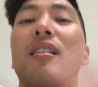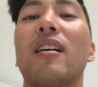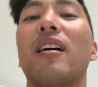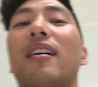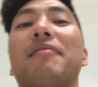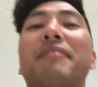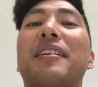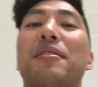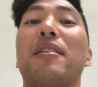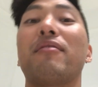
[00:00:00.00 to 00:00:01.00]
yeah,
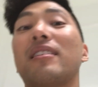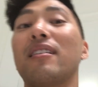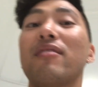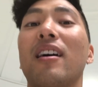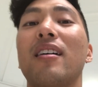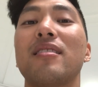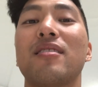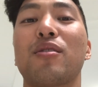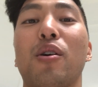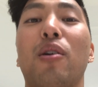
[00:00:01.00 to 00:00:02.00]
I don't have any of that.
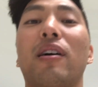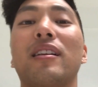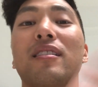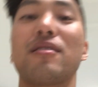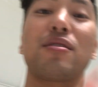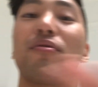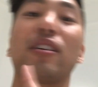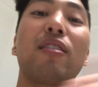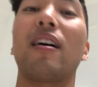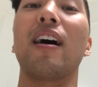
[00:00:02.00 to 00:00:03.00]
So I need to just
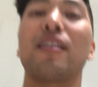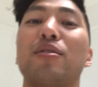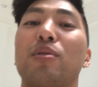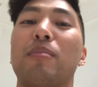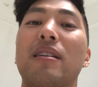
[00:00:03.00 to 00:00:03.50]
figure out how to do it